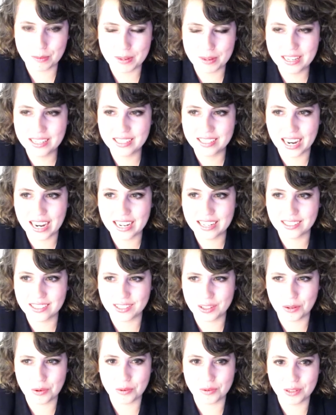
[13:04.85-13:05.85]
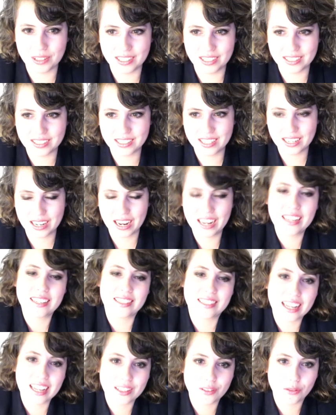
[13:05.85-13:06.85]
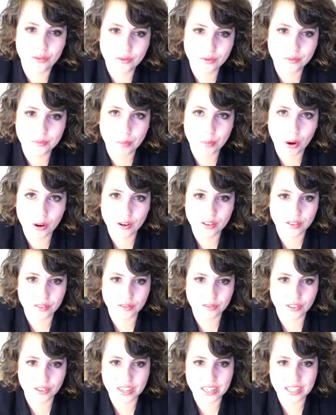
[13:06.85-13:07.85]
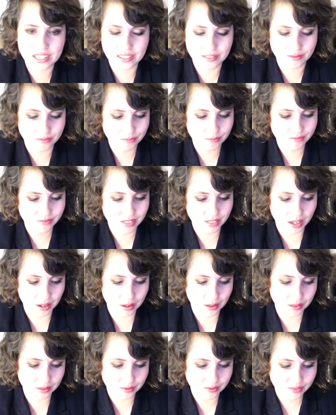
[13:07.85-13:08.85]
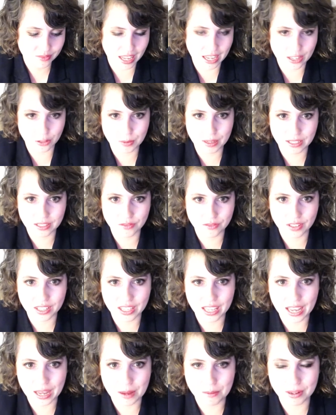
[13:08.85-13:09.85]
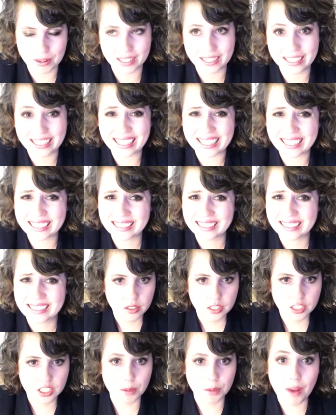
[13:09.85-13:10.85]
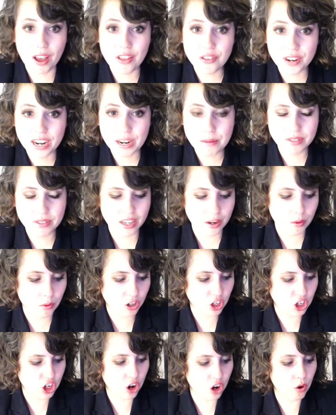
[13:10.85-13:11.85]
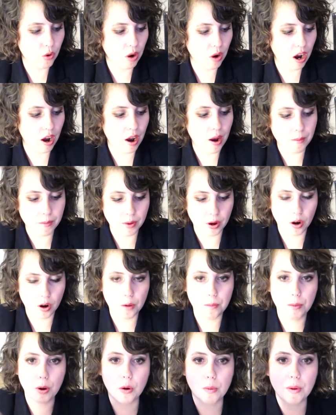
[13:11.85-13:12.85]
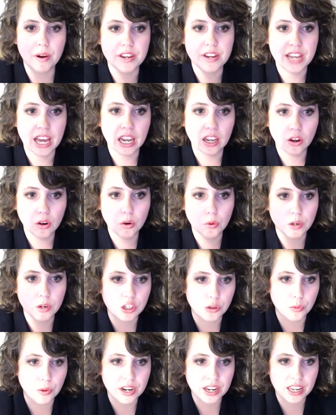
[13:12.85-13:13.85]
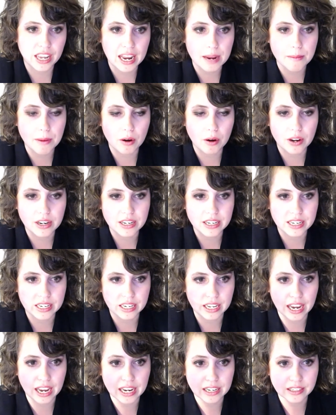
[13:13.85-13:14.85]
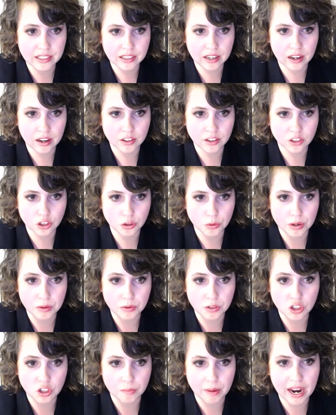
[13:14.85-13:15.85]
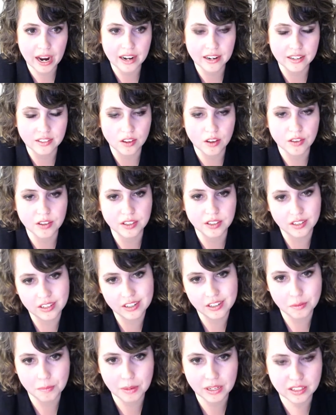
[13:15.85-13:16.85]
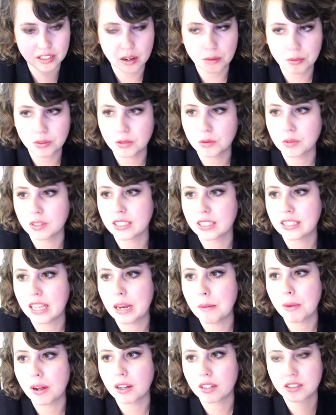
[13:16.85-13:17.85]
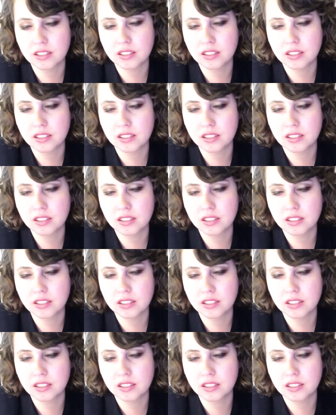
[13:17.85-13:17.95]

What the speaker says: but being 10 is so unrealistic. I guess that's part of the funny aspect of the game, I guess. Some other games that I want to show are Pokemon Yellow, which when it came out I didn't get, so when I was in Japan I saw this and I just picked it up because it was like $10.